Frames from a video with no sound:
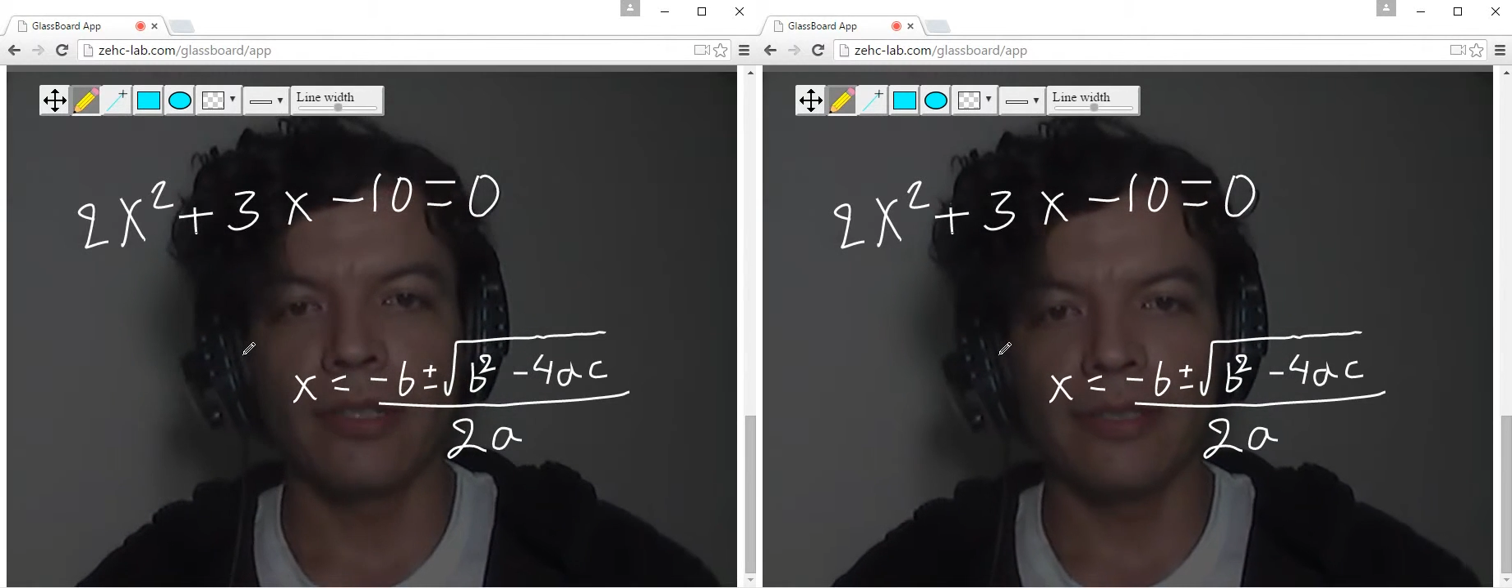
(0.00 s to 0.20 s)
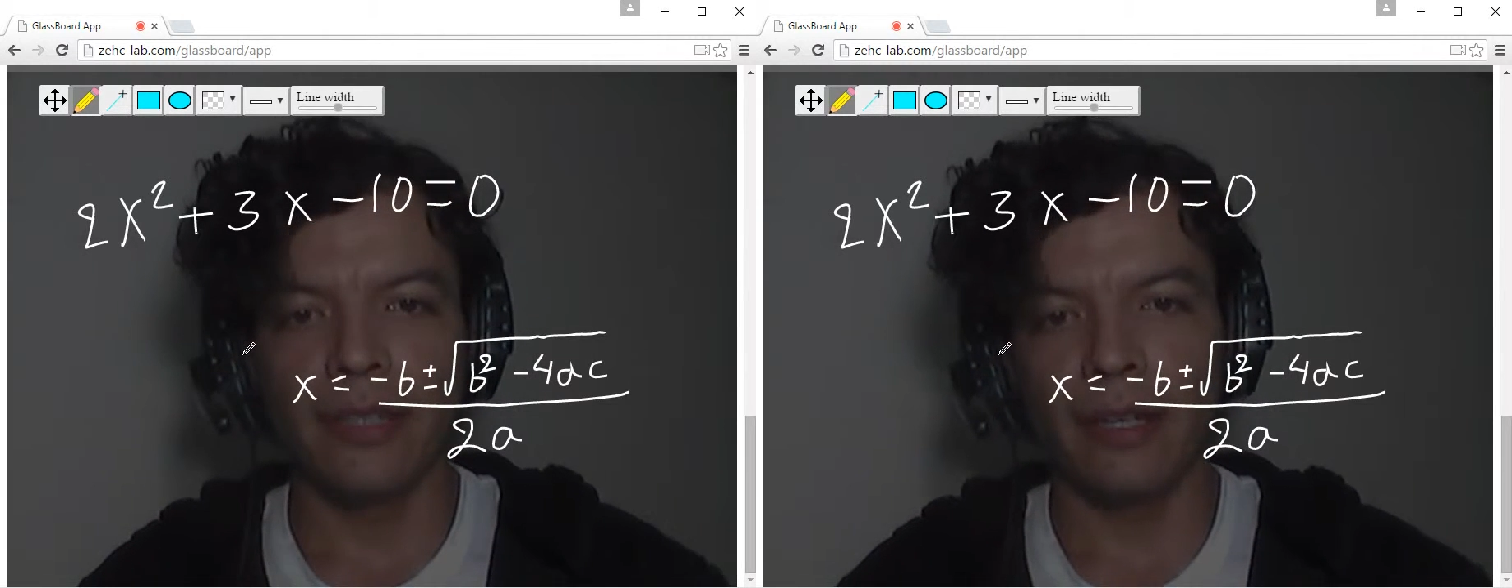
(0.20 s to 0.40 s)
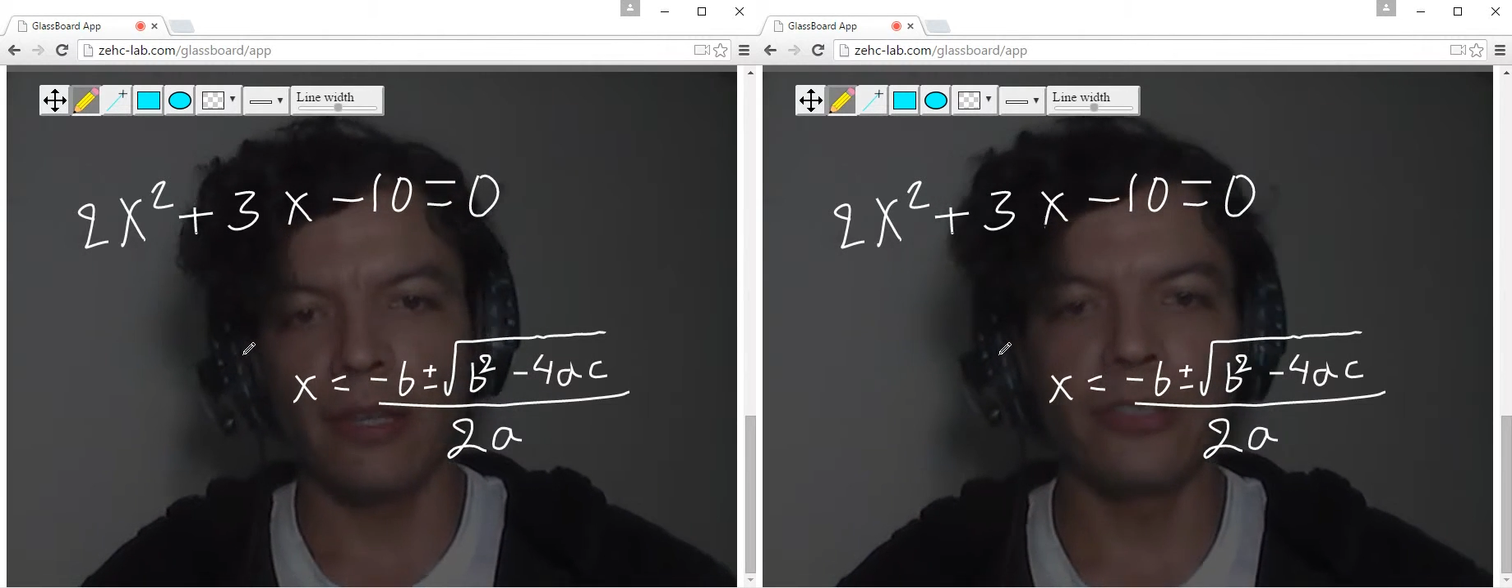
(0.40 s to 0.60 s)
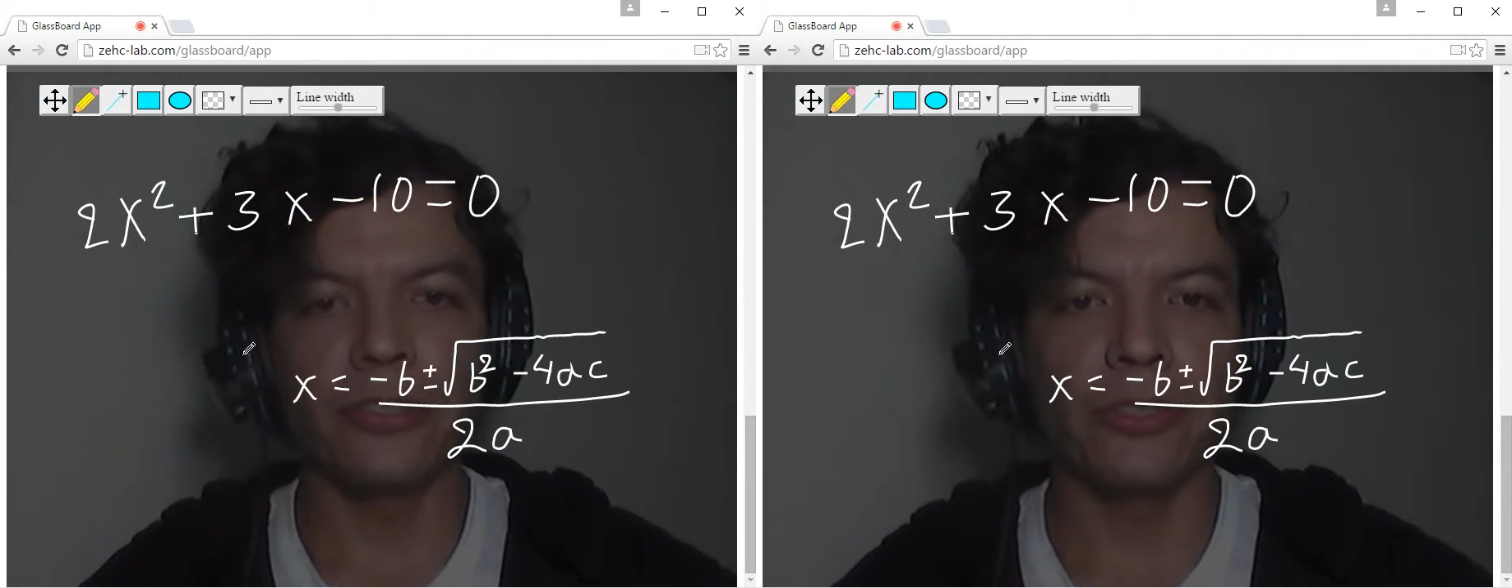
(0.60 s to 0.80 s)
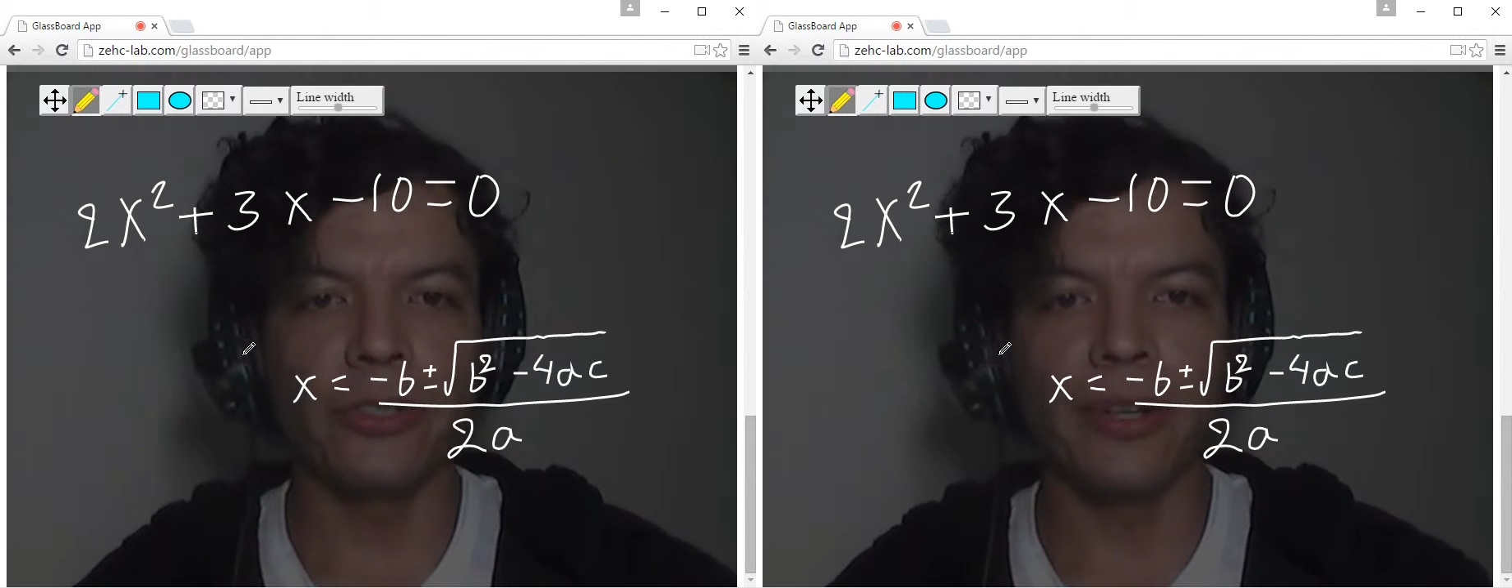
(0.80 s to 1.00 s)
tell us
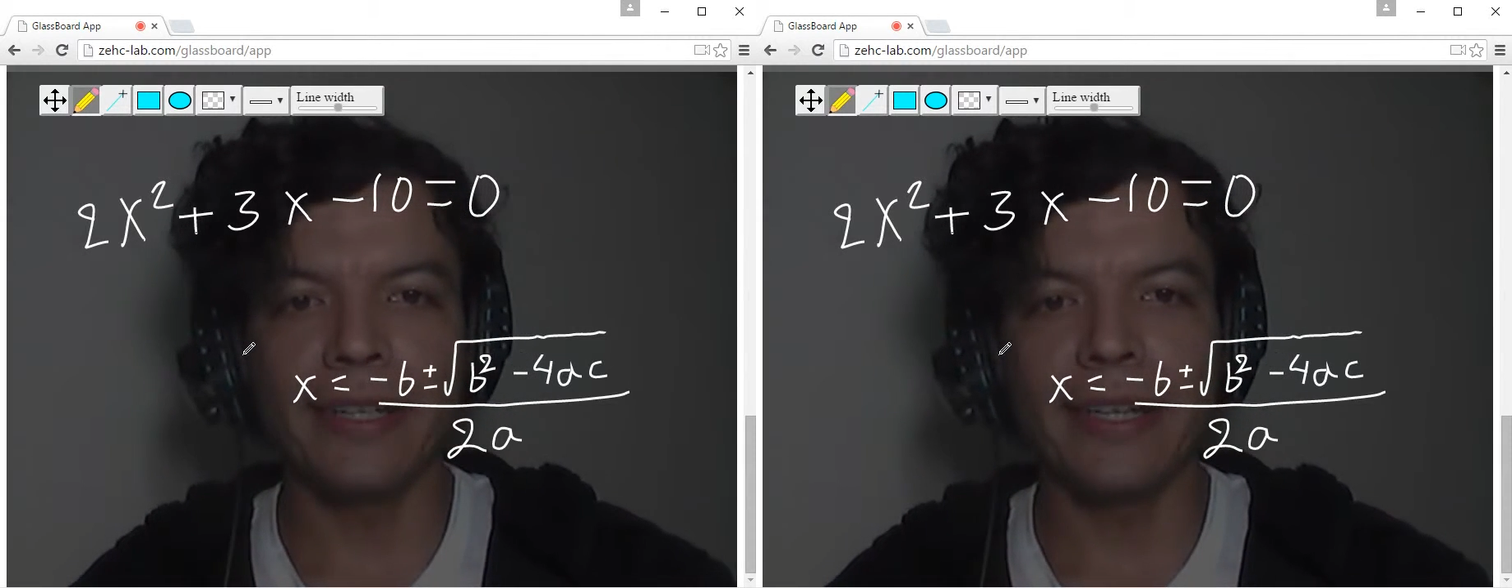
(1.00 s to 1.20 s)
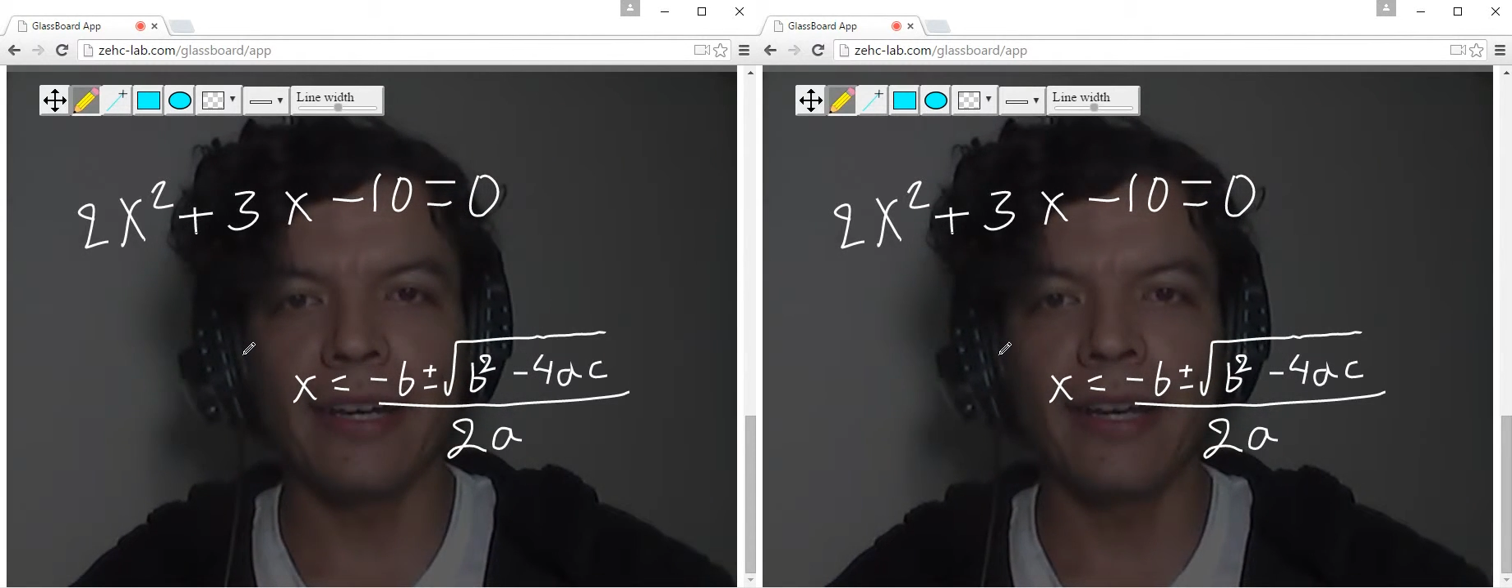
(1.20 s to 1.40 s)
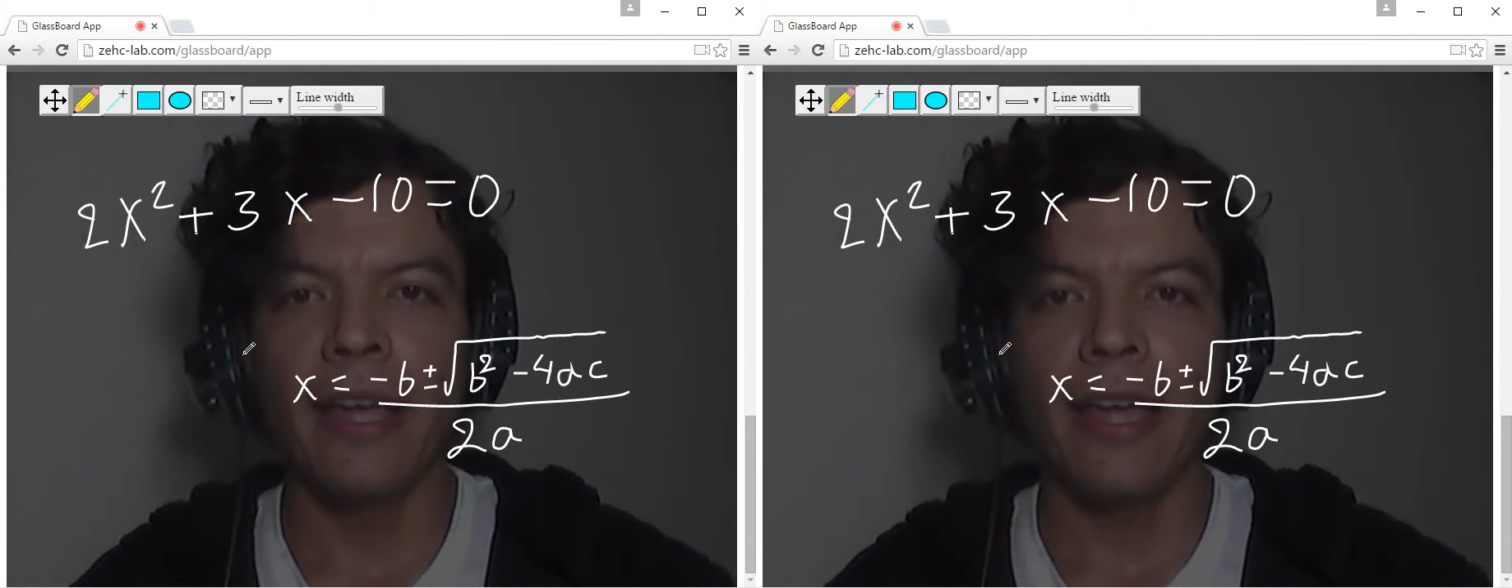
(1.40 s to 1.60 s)
your idea,